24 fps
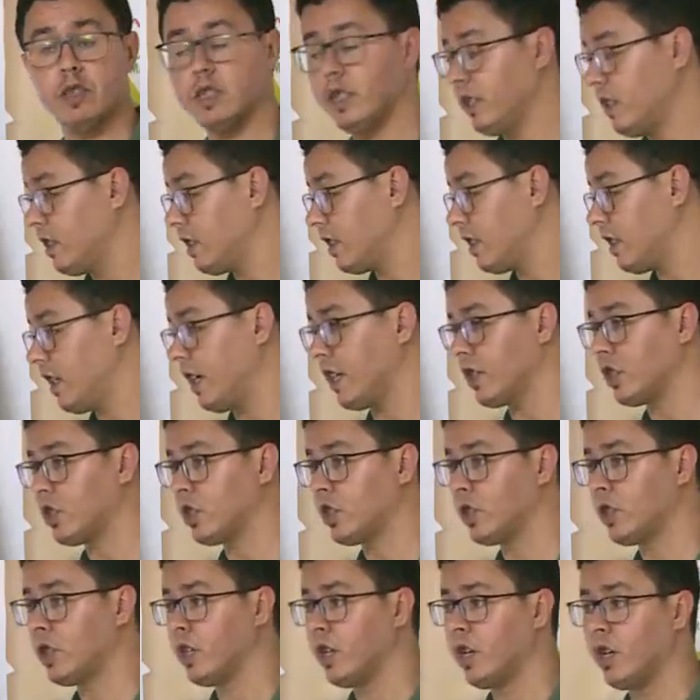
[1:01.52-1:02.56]
in the dish,
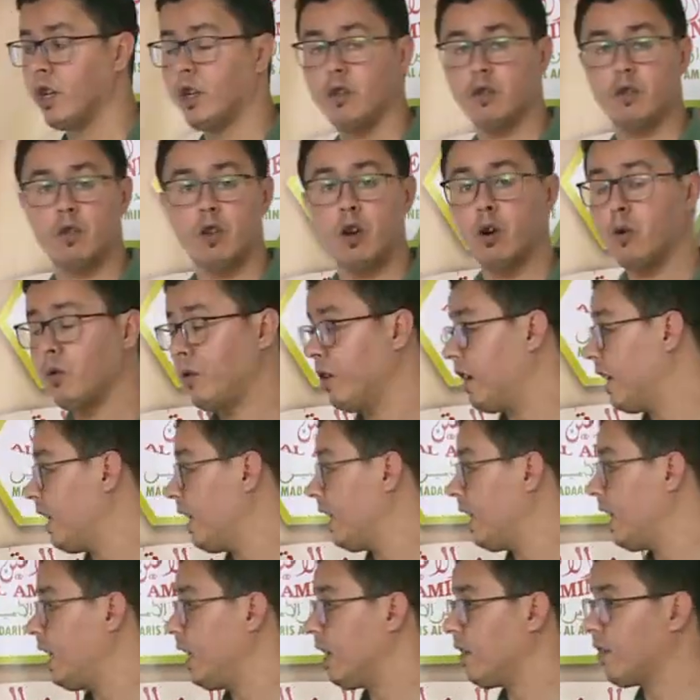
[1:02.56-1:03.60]
so
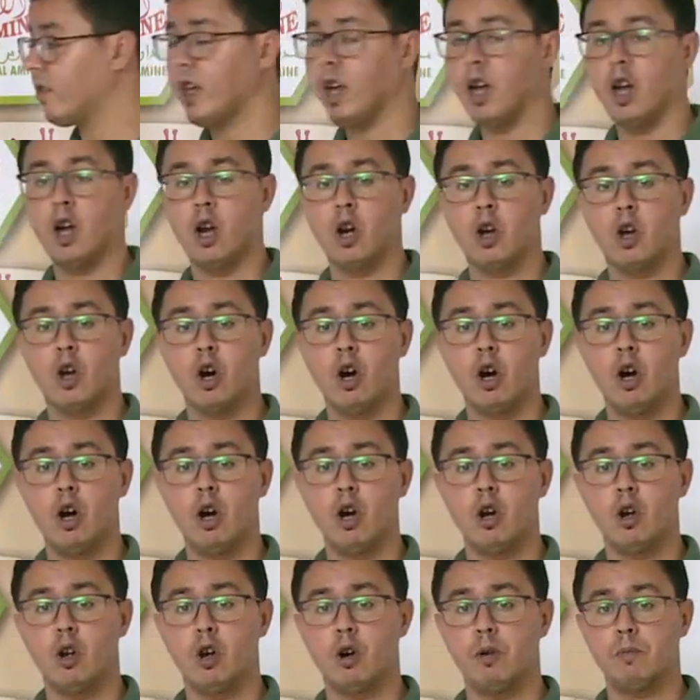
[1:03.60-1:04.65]
he is
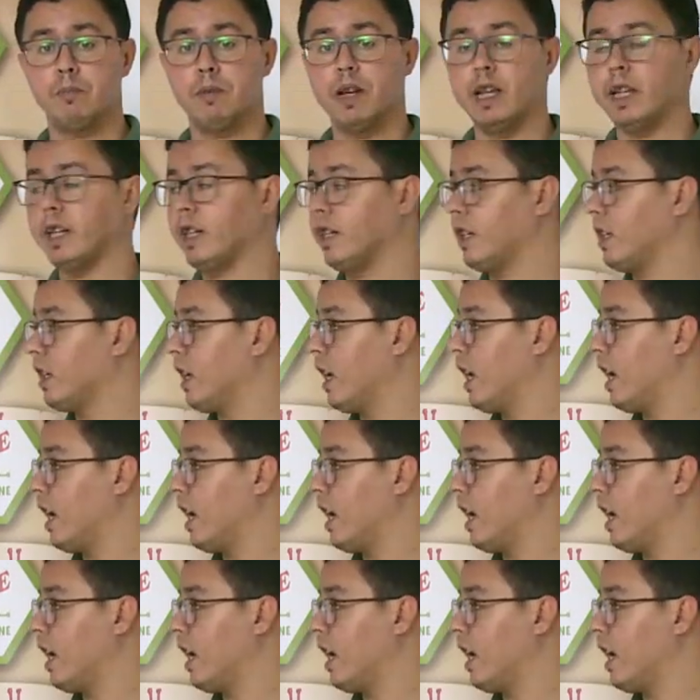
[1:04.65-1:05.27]
complaining.